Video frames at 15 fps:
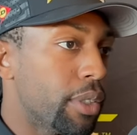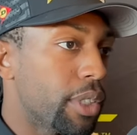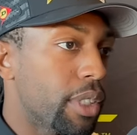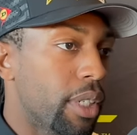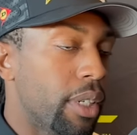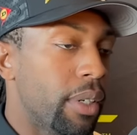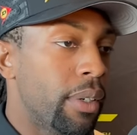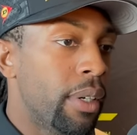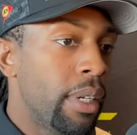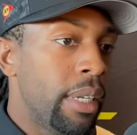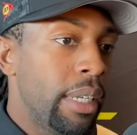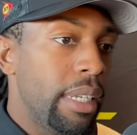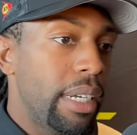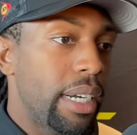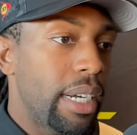So
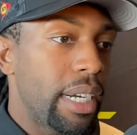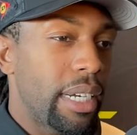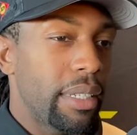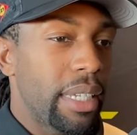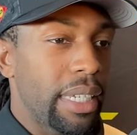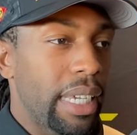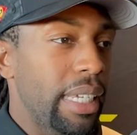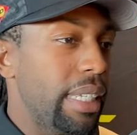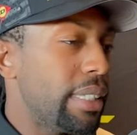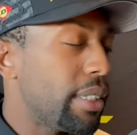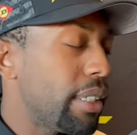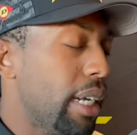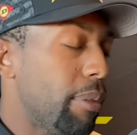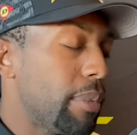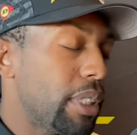again,
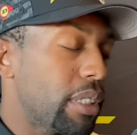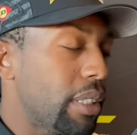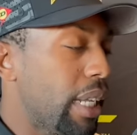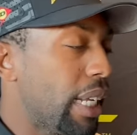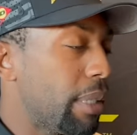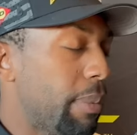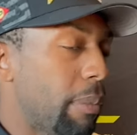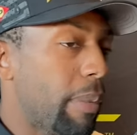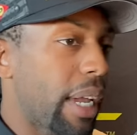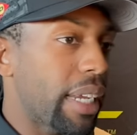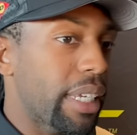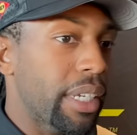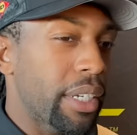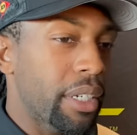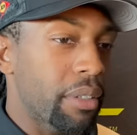I'm just glad to be
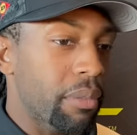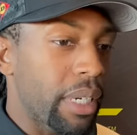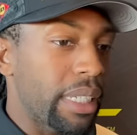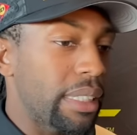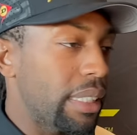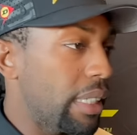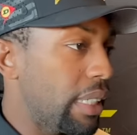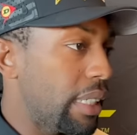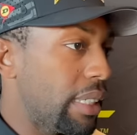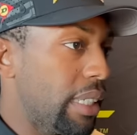back here and racing,